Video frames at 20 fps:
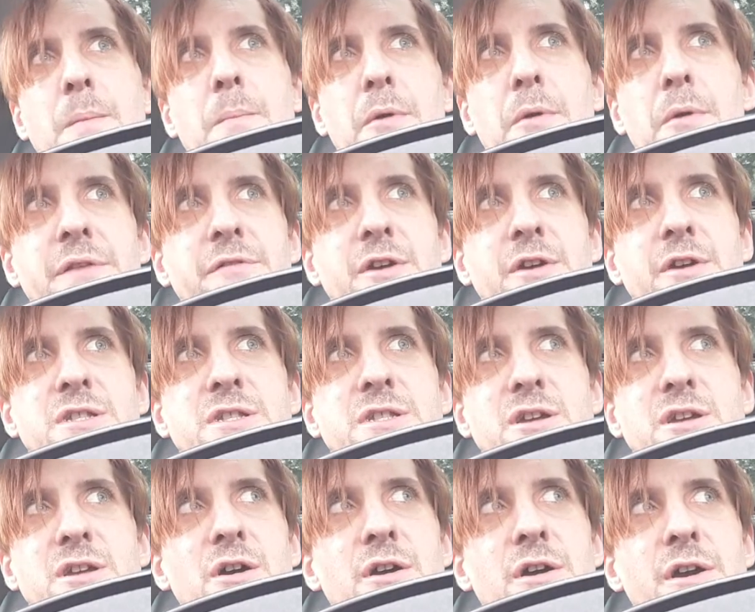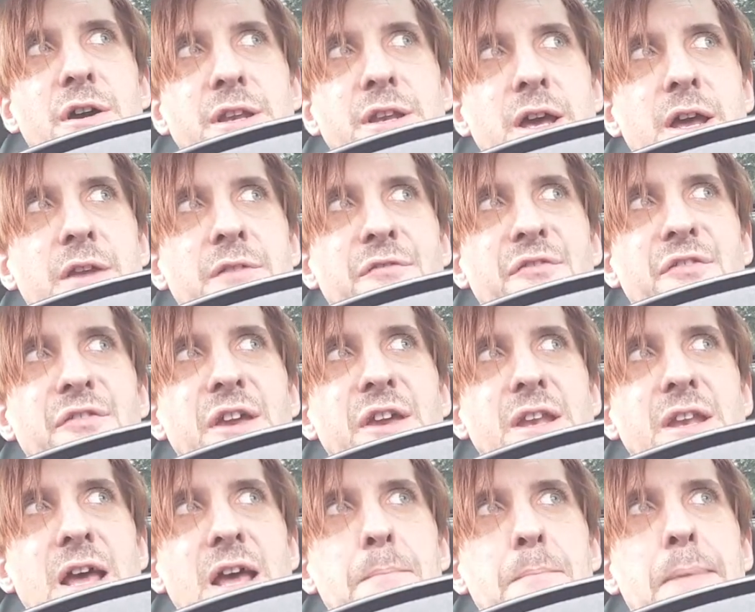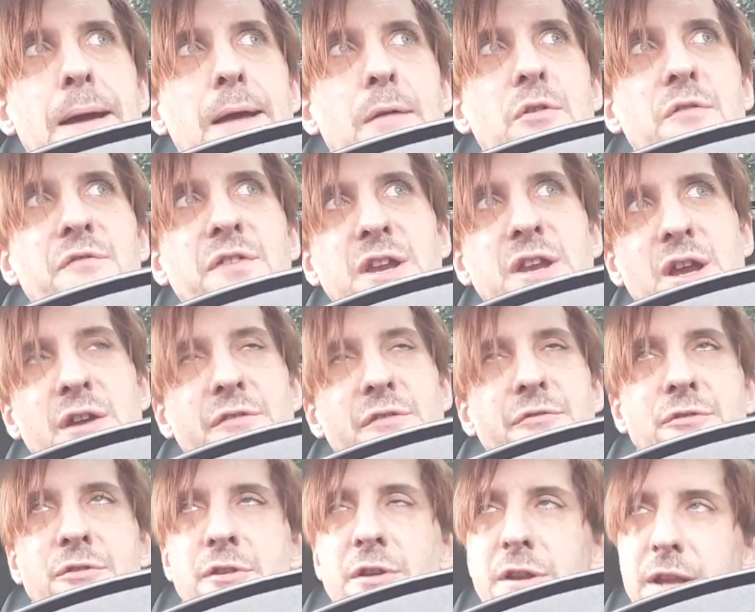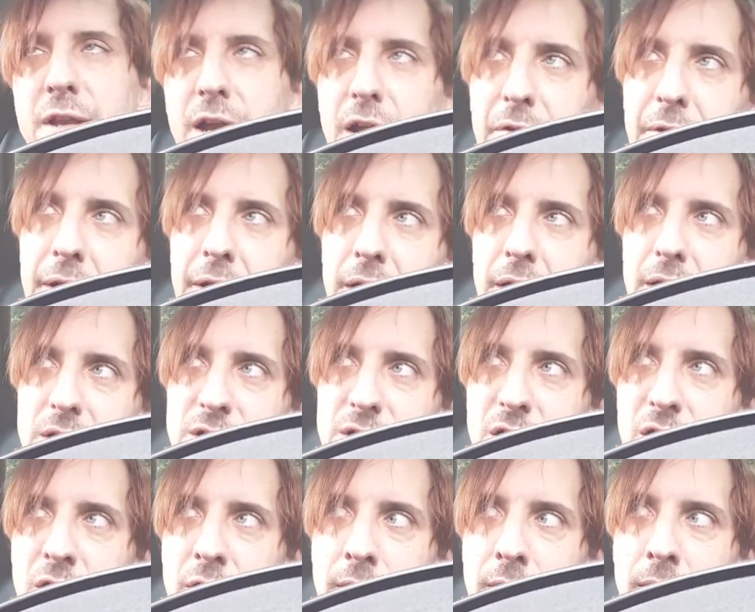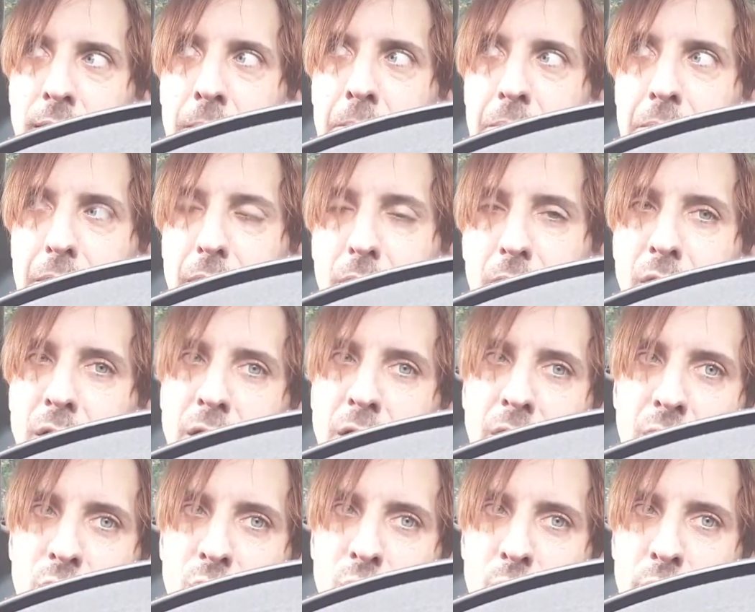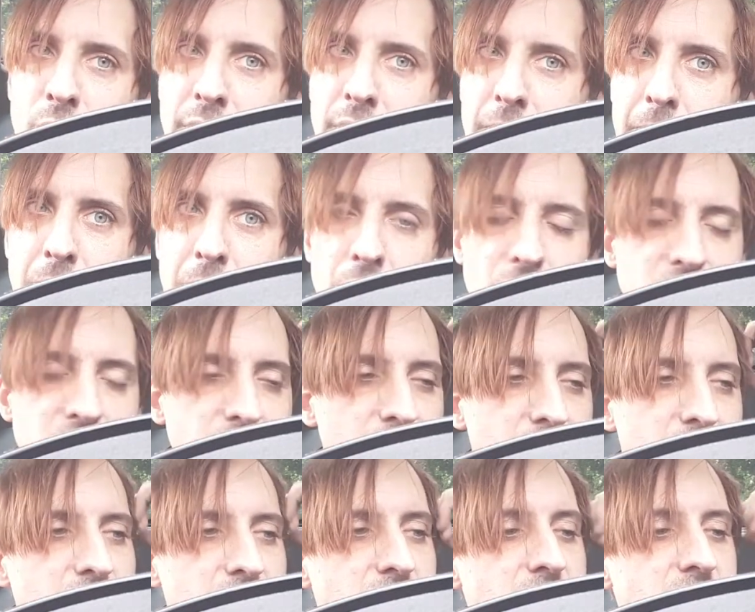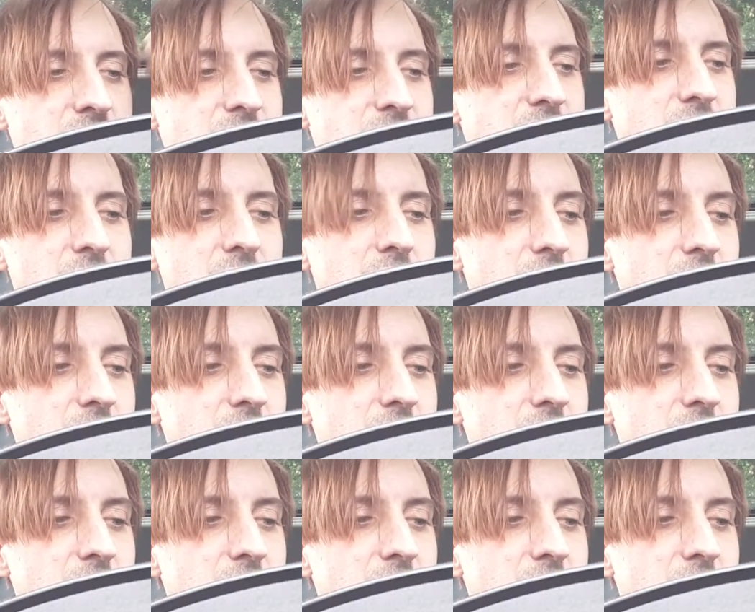that has died and feed that backward video through your decorated guitar amp, i.e. your Wonderbox, because it's you